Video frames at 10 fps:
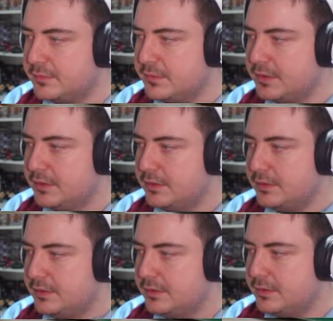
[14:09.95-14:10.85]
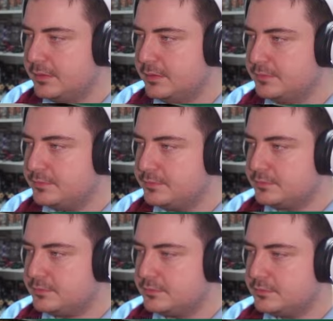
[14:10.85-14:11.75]

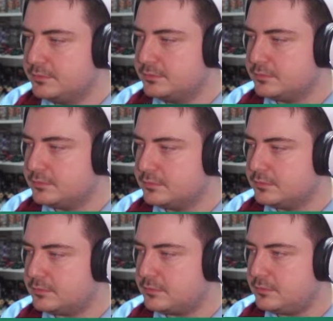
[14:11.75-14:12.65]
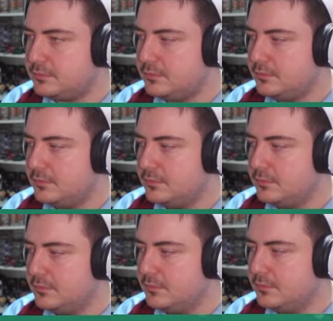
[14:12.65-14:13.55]

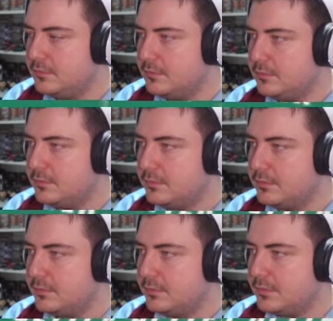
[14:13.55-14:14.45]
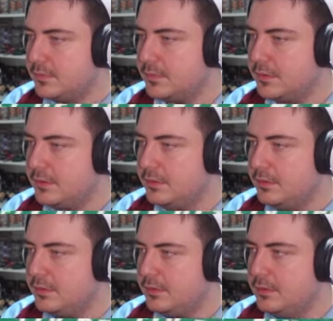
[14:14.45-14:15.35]

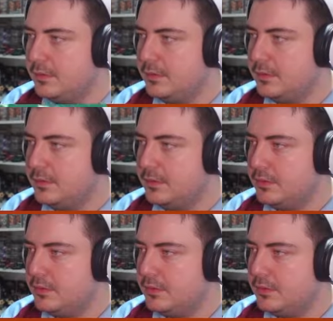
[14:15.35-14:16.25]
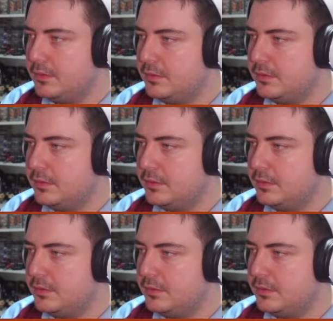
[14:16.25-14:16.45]
Nobody speaks.